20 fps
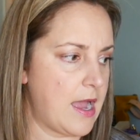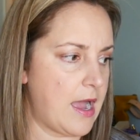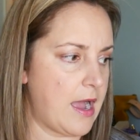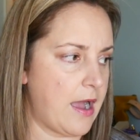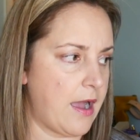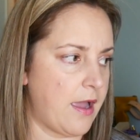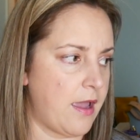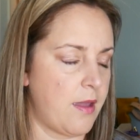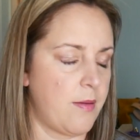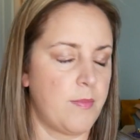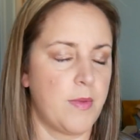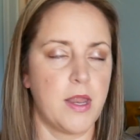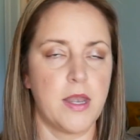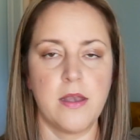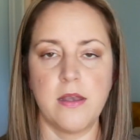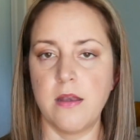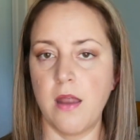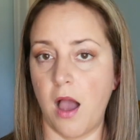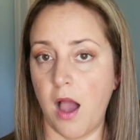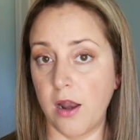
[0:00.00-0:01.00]
I'm
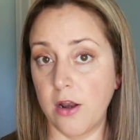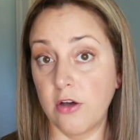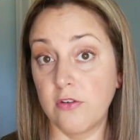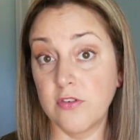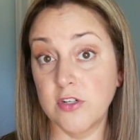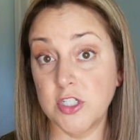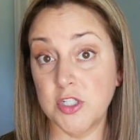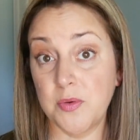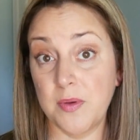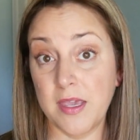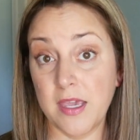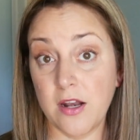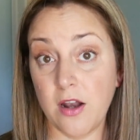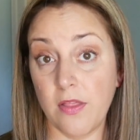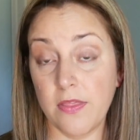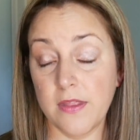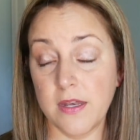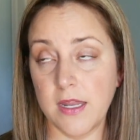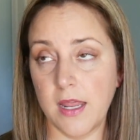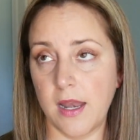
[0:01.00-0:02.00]
not overdoing it
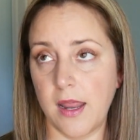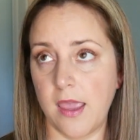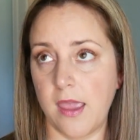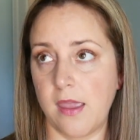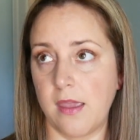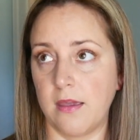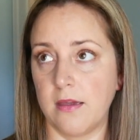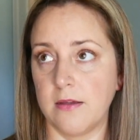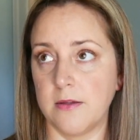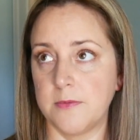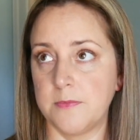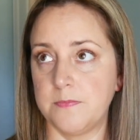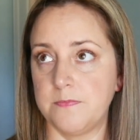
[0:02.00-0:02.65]
on the knitting.